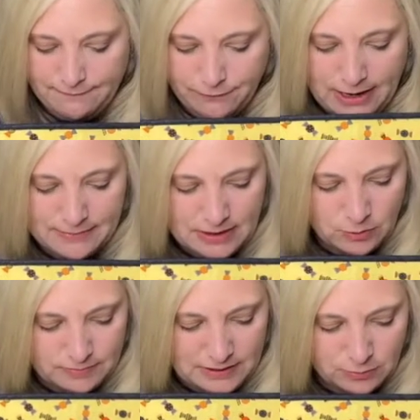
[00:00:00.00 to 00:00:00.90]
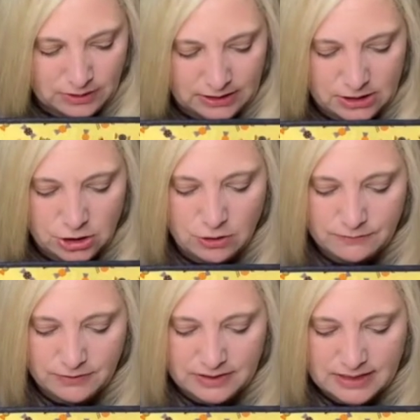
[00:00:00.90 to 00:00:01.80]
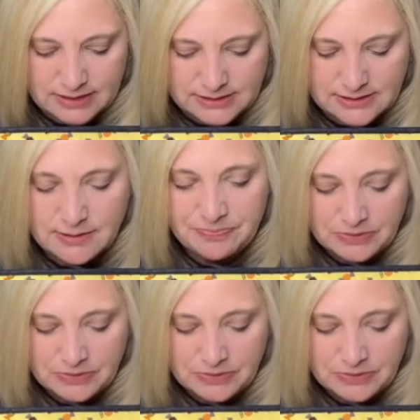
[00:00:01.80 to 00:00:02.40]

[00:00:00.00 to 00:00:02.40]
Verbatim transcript: frame that would be really cute for this.